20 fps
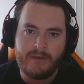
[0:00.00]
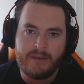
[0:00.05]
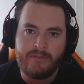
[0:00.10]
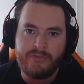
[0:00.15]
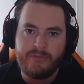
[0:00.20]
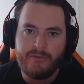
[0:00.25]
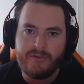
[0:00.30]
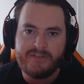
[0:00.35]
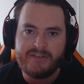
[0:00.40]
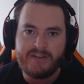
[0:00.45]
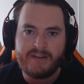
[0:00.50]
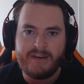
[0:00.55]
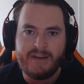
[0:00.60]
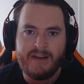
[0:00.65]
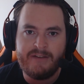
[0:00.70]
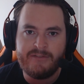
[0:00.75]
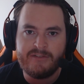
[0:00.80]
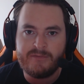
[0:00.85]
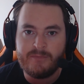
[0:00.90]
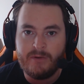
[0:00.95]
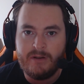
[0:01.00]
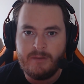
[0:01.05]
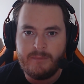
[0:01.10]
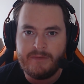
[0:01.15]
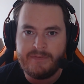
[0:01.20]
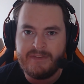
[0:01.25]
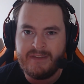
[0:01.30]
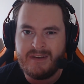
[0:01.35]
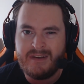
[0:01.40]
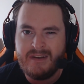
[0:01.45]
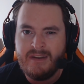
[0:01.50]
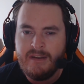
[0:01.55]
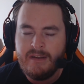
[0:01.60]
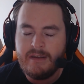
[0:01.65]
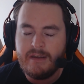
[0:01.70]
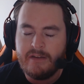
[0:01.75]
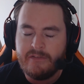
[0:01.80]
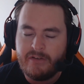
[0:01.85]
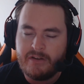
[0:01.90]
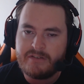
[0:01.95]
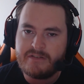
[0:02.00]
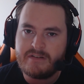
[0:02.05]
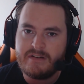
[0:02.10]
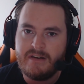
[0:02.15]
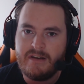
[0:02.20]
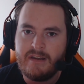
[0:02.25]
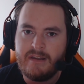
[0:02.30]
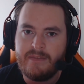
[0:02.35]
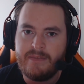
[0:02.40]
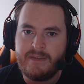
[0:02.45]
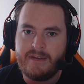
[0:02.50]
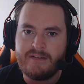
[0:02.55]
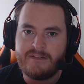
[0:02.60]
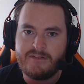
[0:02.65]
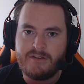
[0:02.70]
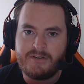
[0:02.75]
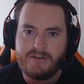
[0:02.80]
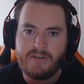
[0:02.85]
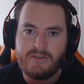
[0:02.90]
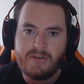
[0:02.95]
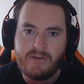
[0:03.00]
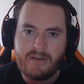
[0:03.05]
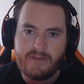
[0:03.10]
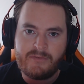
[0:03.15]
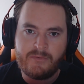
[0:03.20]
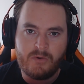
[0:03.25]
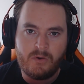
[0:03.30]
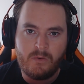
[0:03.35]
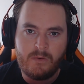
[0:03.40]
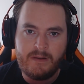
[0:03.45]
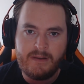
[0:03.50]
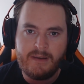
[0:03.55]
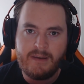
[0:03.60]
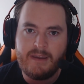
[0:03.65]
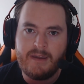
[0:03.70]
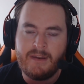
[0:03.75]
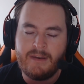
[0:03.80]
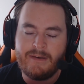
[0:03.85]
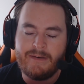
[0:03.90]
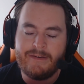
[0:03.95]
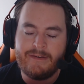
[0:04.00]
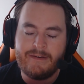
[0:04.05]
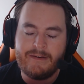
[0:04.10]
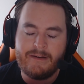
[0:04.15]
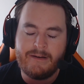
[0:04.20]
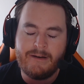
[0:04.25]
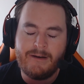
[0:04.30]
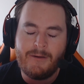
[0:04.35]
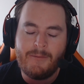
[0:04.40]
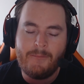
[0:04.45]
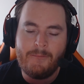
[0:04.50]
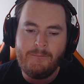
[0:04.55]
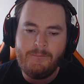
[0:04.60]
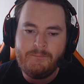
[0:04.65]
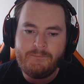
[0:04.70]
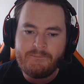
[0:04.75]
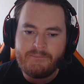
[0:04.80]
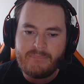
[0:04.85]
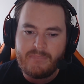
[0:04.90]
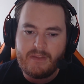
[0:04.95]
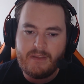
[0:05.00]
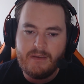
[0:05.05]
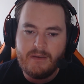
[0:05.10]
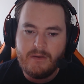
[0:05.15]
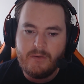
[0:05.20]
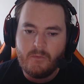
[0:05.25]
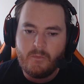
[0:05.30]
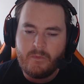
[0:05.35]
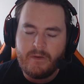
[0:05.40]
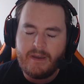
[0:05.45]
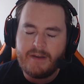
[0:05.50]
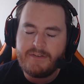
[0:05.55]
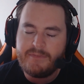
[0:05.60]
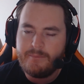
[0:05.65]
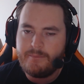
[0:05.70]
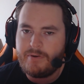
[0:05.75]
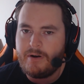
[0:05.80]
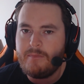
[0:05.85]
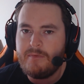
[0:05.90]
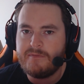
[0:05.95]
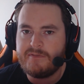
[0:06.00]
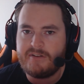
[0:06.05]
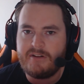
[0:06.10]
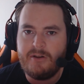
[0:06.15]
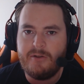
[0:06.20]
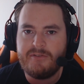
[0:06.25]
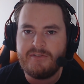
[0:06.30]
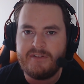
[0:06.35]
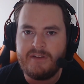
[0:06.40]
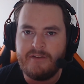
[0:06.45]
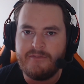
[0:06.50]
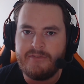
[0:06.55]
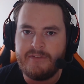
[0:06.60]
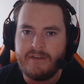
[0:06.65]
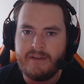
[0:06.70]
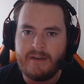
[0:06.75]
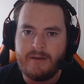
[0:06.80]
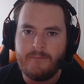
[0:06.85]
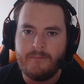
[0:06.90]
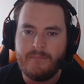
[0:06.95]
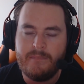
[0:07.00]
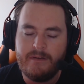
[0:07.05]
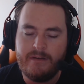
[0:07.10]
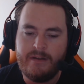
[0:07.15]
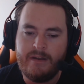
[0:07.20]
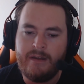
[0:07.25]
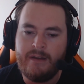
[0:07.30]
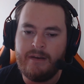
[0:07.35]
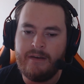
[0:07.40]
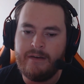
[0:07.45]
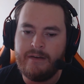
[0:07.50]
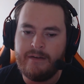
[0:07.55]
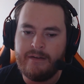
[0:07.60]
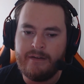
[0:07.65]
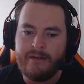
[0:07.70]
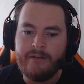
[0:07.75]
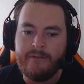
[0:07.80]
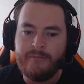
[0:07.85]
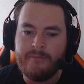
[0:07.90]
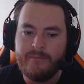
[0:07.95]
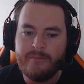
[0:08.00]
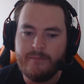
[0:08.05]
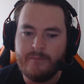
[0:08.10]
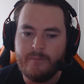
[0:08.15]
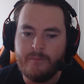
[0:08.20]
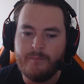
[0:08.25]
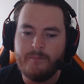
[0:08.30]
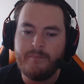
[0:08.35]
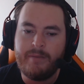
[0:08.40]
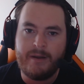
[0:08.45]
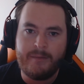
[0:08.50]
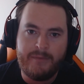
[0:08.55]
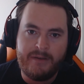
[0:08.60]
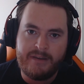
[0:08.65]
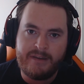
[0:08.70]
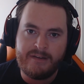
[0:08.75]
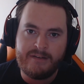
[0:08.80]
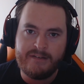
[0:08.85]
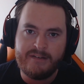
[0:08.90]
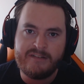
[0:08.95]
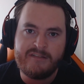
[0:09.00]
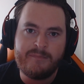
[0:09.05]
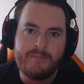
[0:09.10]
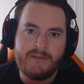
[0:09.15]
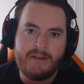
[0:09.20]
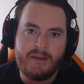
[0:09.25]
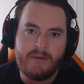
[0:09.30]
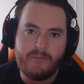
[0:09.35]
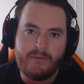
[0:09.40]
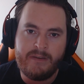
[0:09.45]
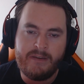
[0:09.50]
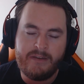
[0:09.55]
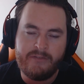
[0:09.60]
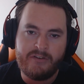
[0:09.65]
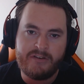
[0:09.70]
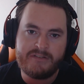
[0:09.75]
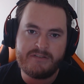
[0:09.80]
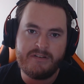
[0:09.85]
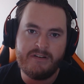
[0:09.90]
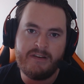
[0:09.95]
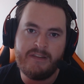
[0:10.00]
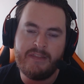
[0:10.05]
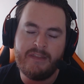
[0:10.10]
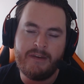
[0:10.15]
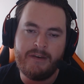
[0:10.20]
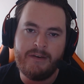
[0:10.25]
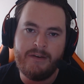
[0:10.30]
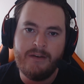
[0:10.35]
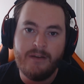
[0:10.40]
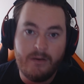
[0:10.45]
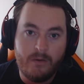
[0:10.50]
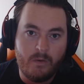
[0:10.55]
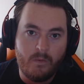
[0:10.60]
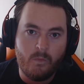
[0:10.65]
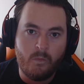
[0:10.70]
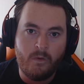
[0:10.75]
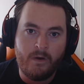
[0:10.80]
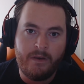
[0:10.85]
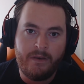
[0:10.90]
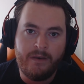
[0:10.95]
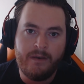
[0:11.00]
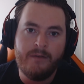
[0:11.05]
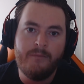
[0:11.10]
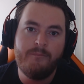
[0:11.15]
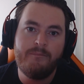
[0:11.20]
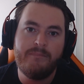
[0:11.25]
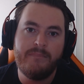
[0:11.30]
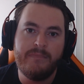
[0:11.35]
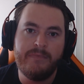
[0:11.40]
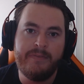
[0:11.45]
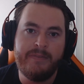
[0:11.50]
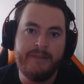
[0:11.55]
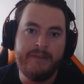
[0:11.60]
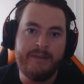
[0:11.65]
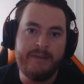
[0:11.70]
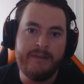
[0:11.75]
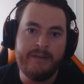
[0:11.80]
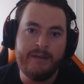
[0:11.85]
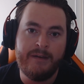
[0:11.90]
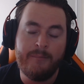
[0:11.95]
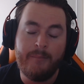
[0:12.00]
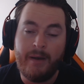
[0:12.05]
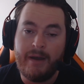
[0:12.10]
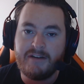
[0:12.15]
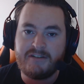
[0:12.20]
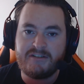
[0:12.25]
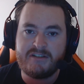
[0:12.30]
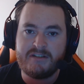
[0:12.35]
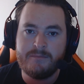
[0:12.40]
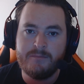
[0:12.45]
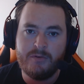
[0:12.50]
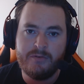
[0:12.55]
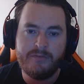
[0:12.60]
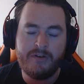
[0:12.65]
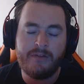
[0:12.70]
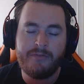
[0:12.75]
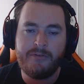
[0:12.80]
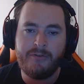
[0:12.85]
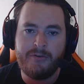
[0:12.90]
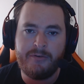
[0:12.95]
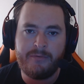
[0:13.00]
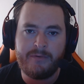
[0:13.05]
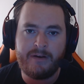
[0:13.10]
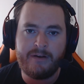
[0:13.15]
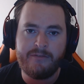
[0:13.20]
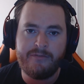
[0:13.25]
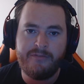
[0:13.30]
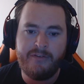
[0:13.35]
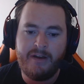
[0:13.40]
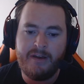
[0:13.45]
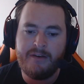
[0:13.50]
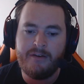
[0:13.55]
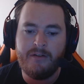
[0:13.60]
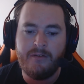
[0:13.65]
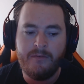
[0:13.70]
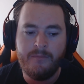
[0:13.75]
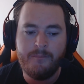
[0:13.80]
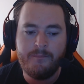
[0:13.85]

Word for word: into the second half as well. But then eventually they started to get rolling, and um, we had problems closing off the game. And uh, by making this play, we eventually then won the uh, match and moved on to the grand final.